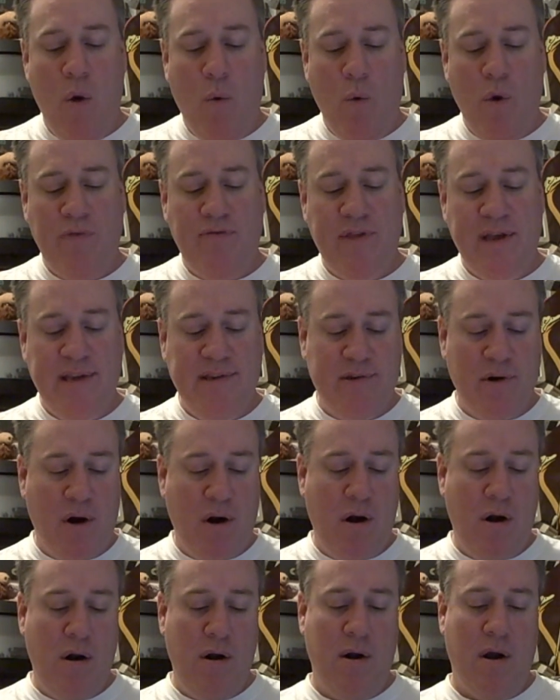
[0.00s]
What these
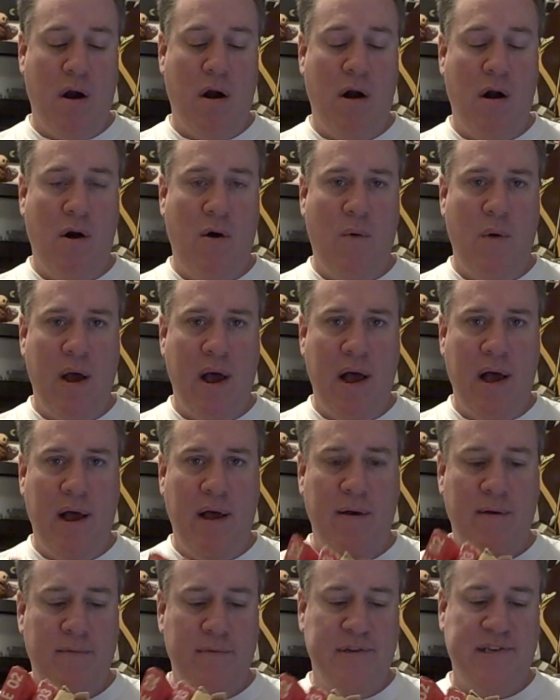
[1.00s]

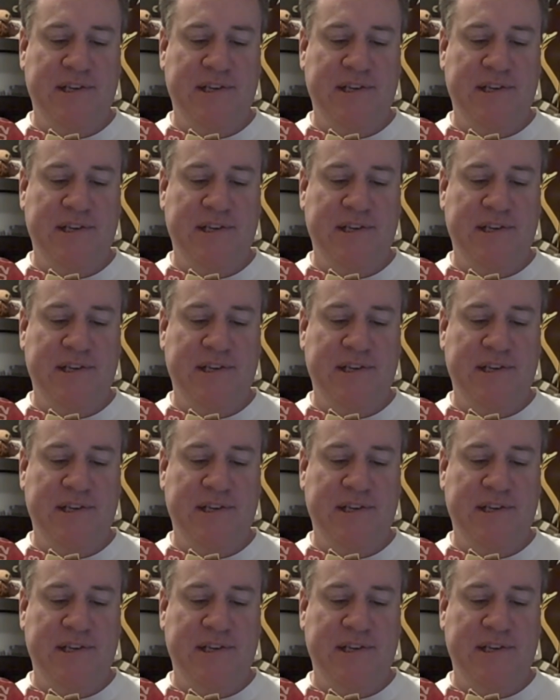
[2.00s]
are